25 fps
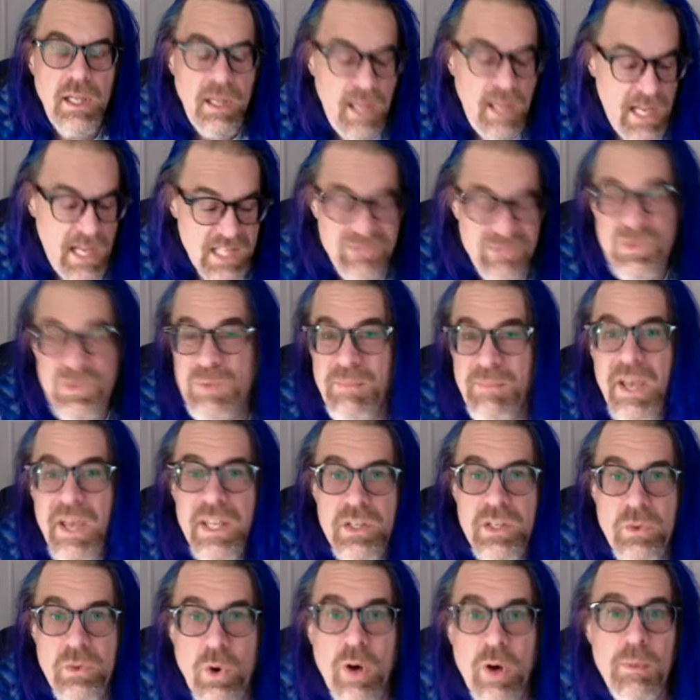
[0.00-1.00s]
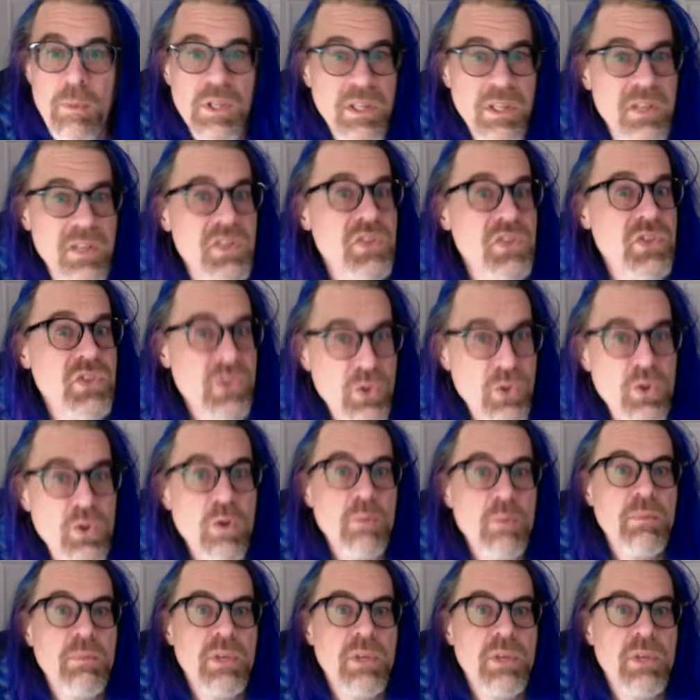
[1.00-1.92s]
as we might normally assume in